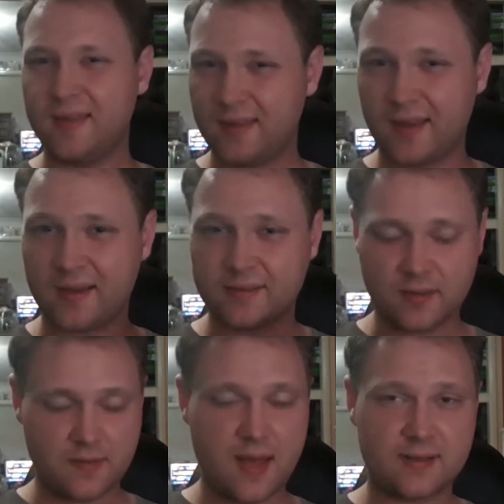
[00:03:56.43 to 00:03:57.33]
yeah,
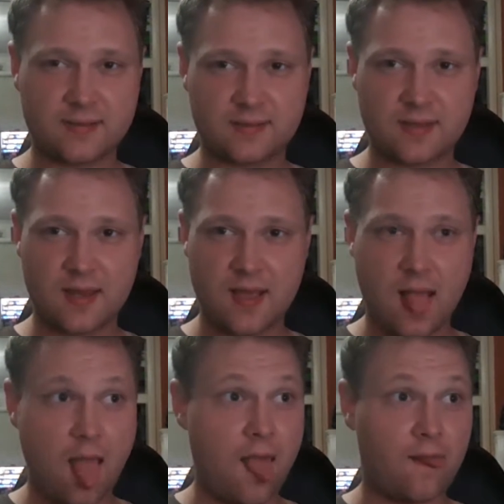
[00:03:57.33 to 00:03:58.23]
so that's
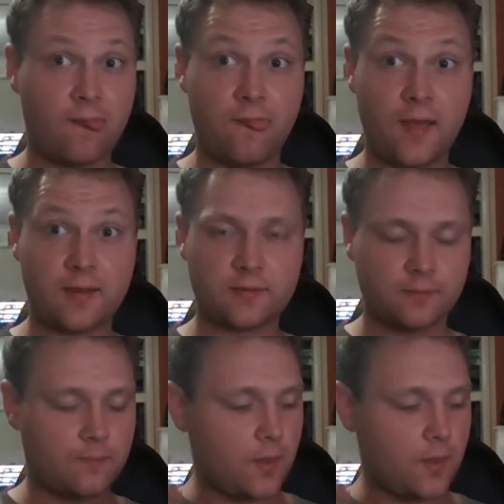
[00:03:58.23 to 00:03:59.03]
that.